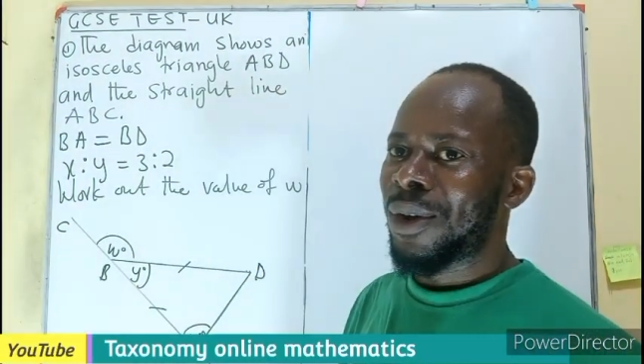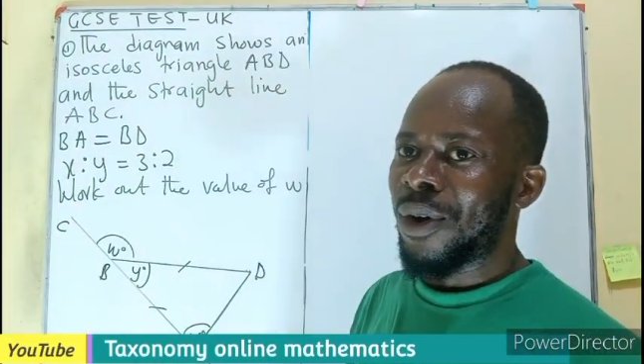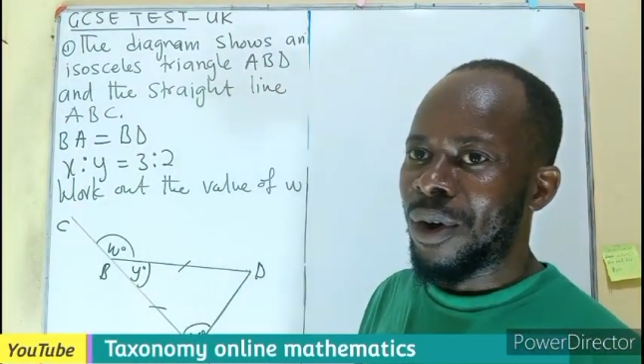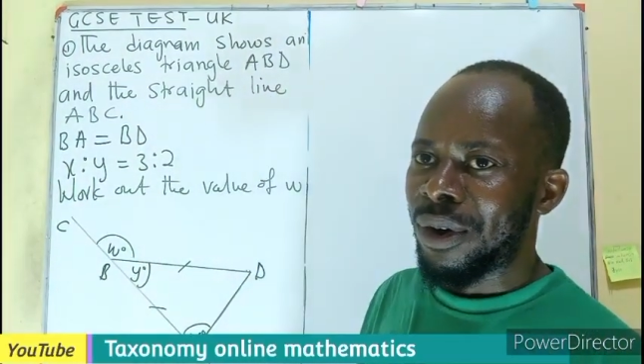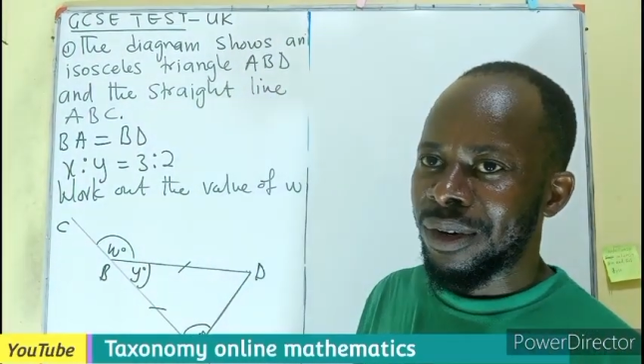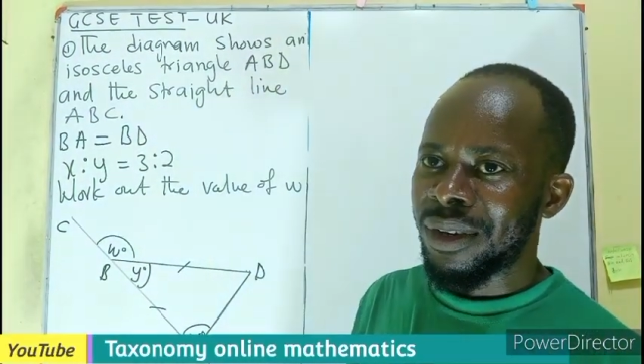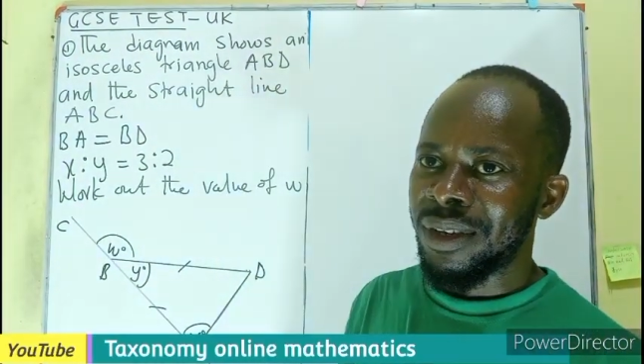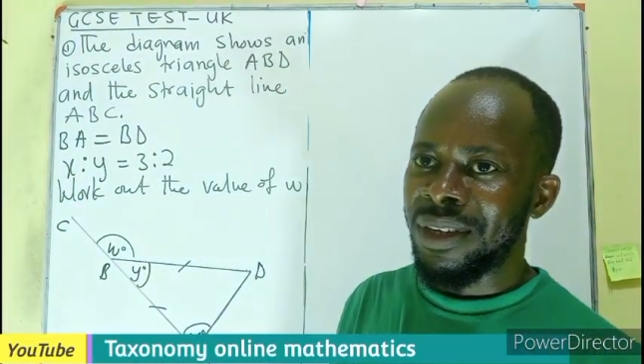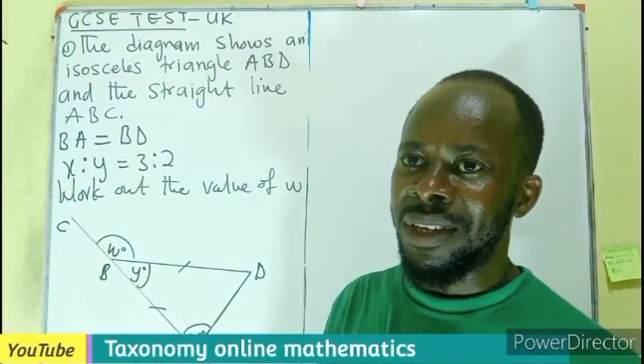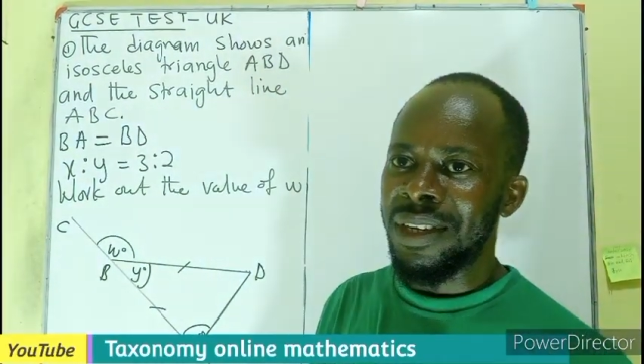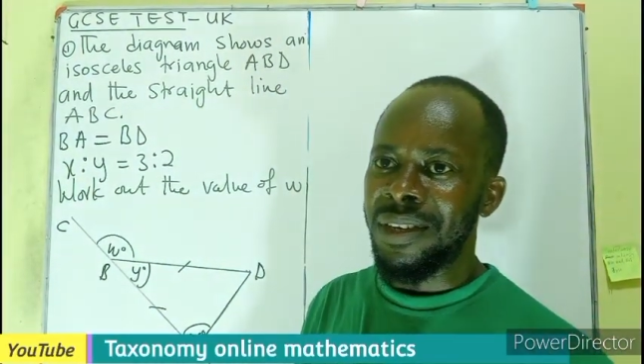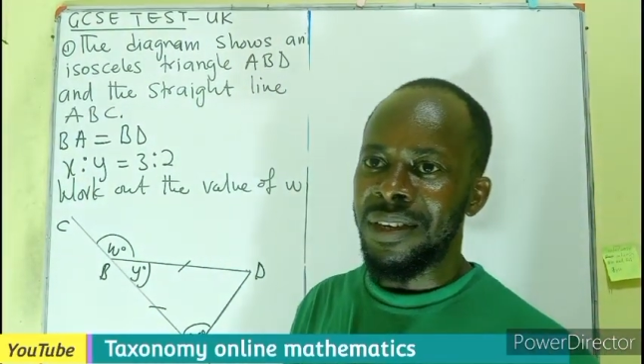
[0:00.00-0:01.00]
on
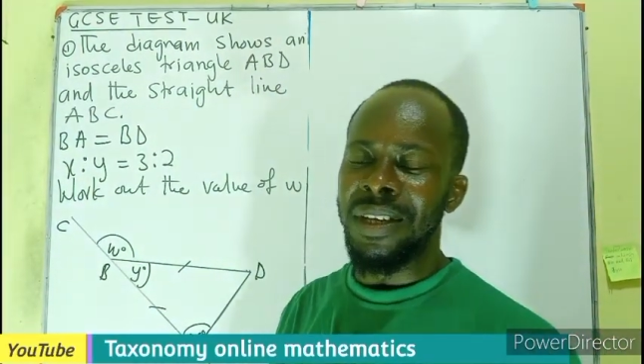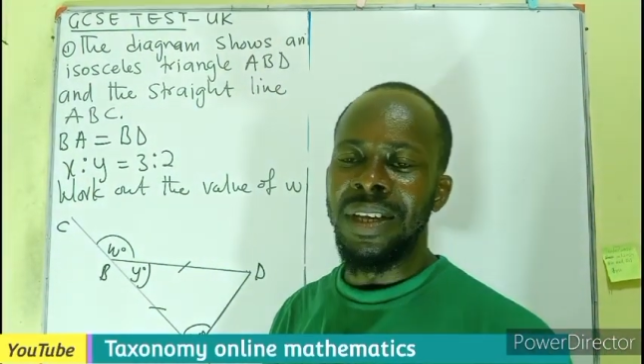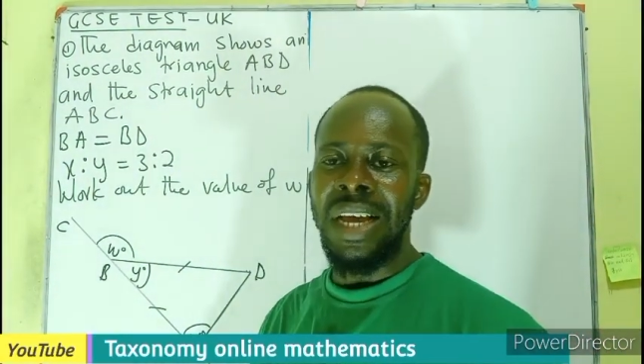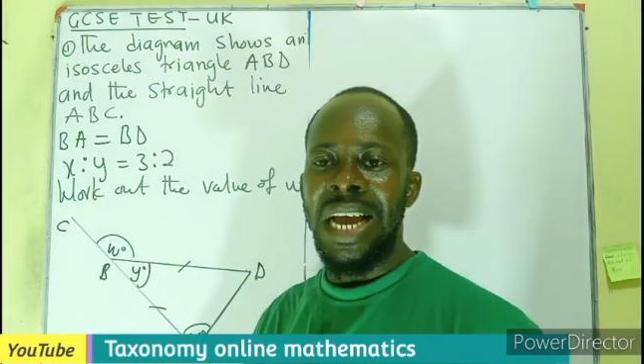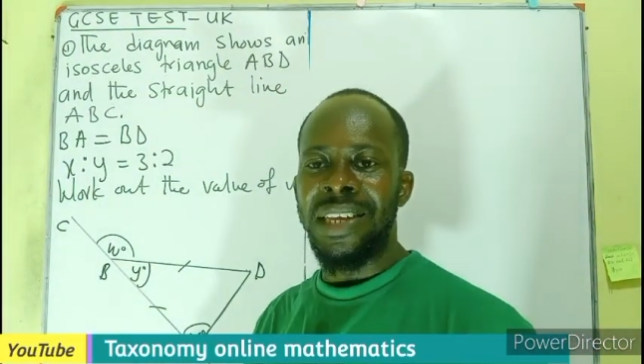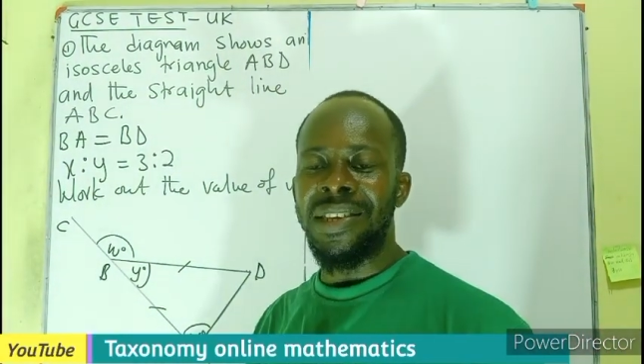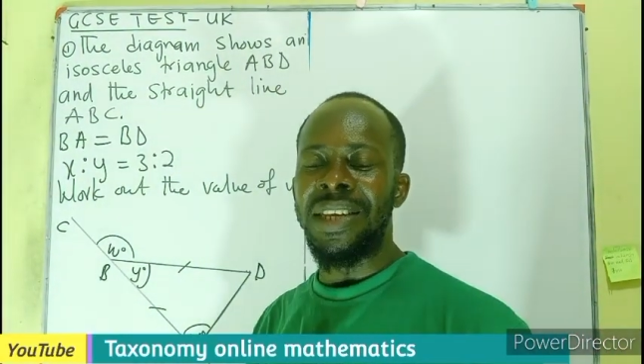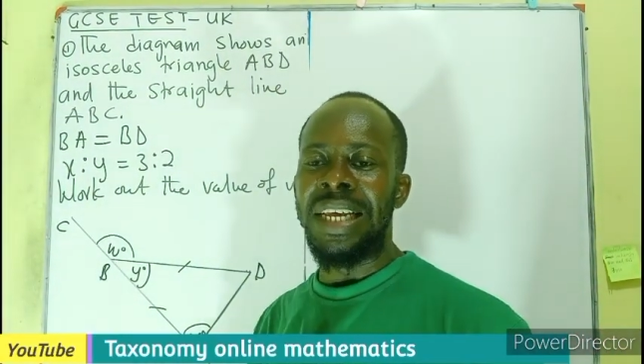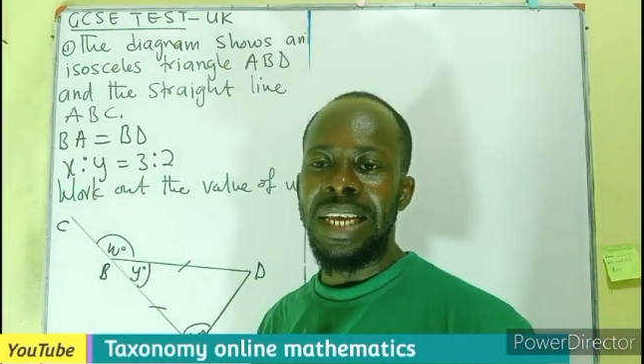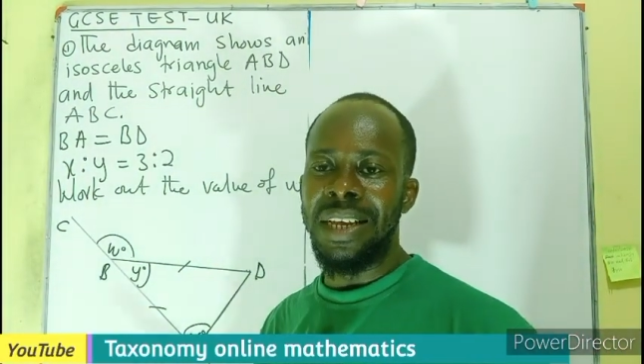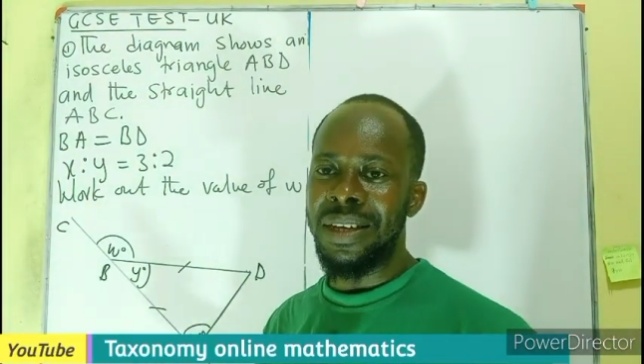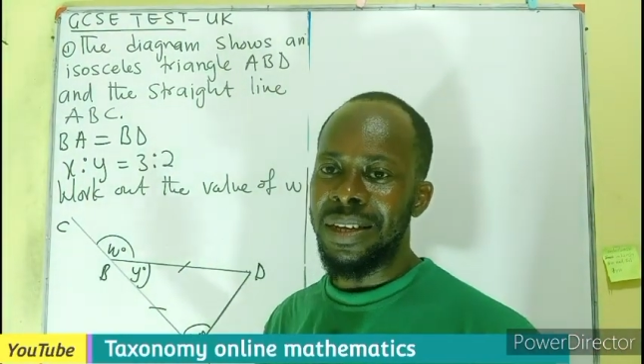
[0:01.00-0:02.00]

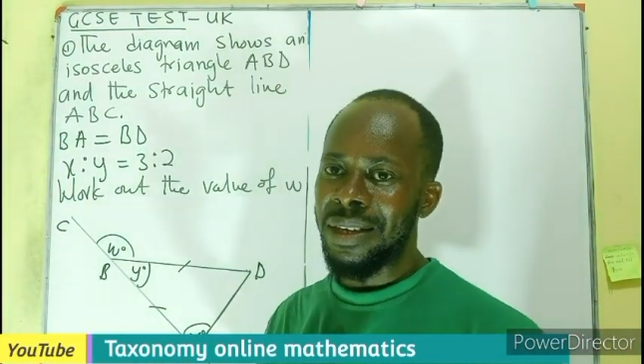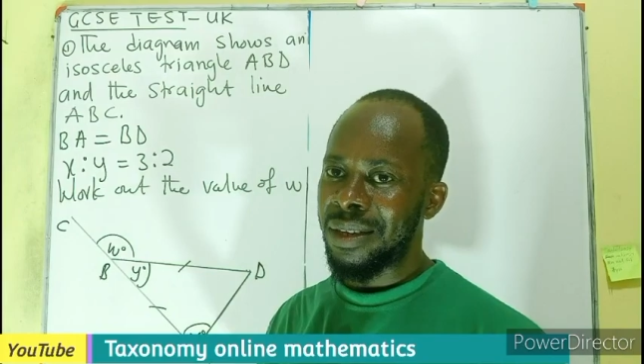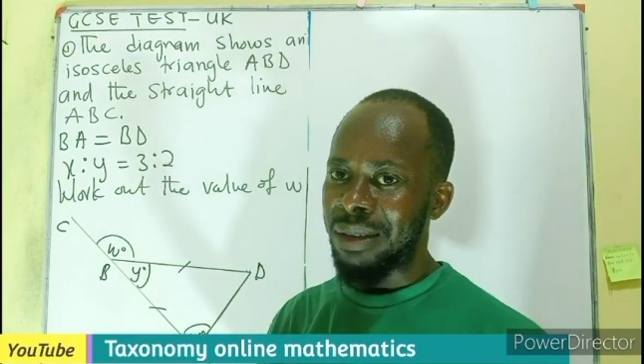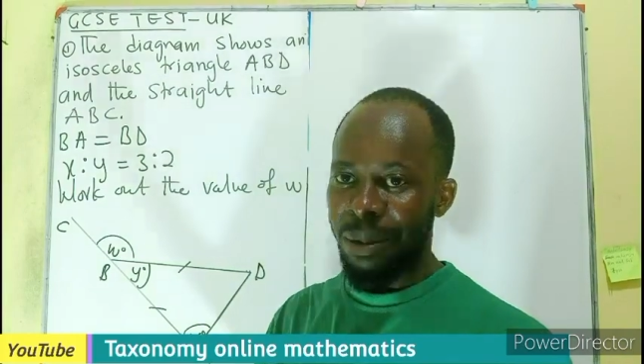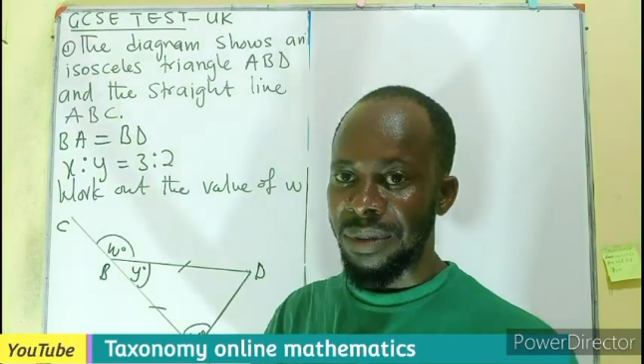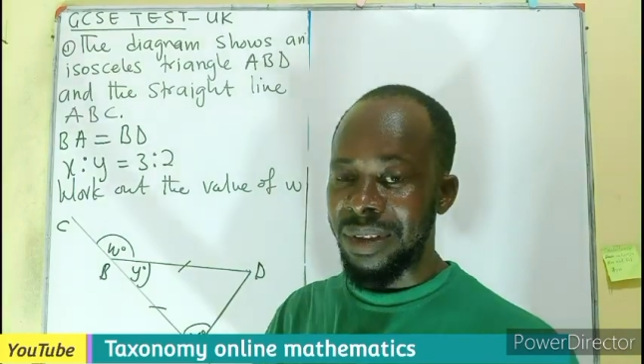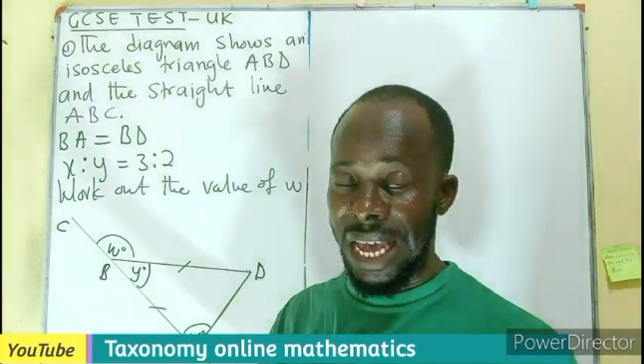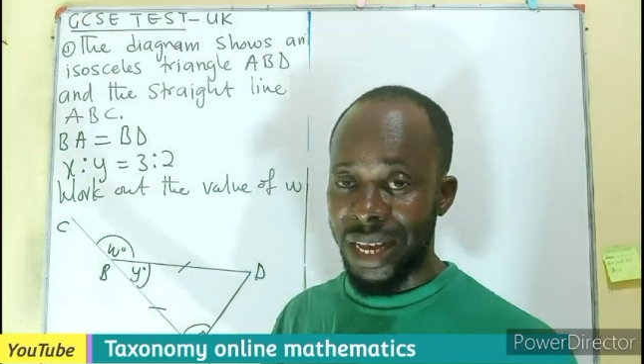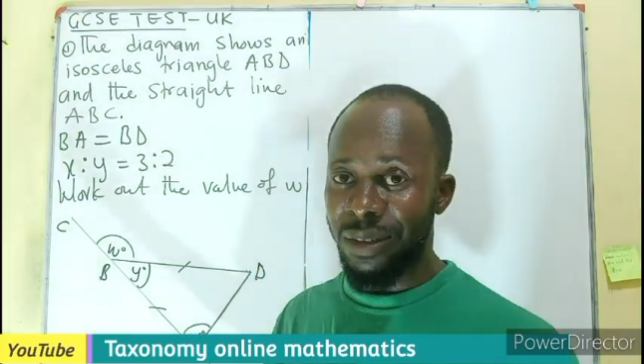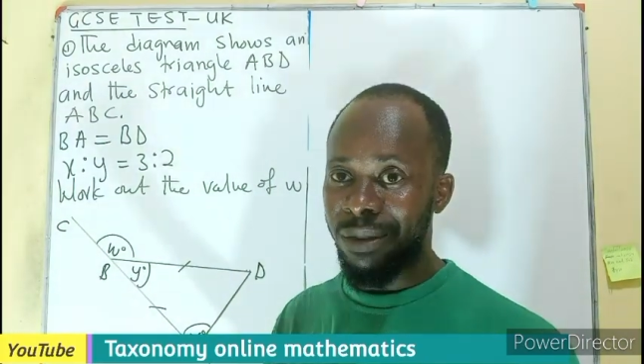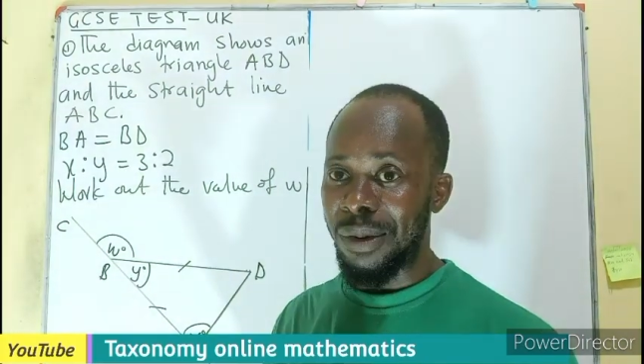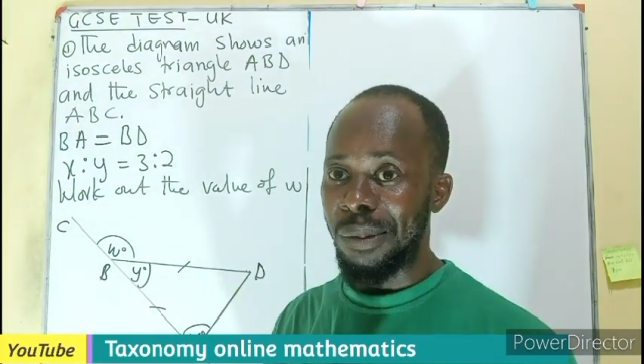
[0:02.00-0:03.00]
GCSE, some
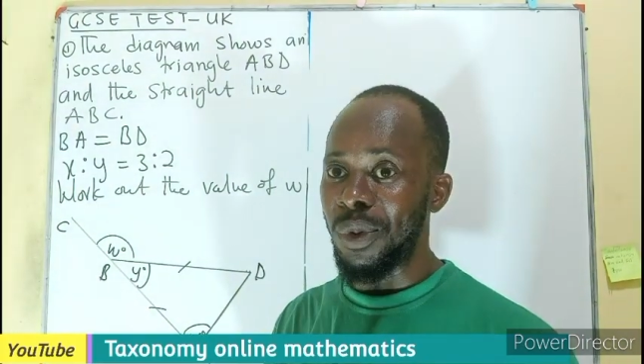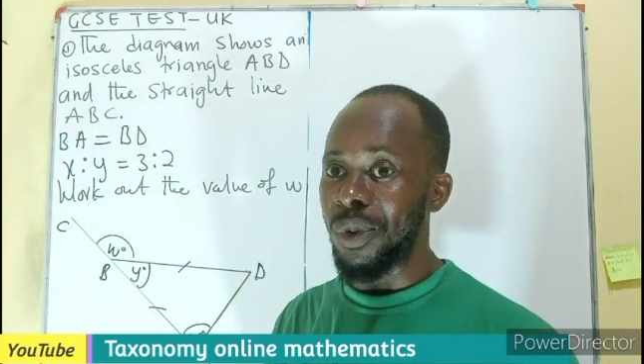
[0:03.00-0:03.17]
text from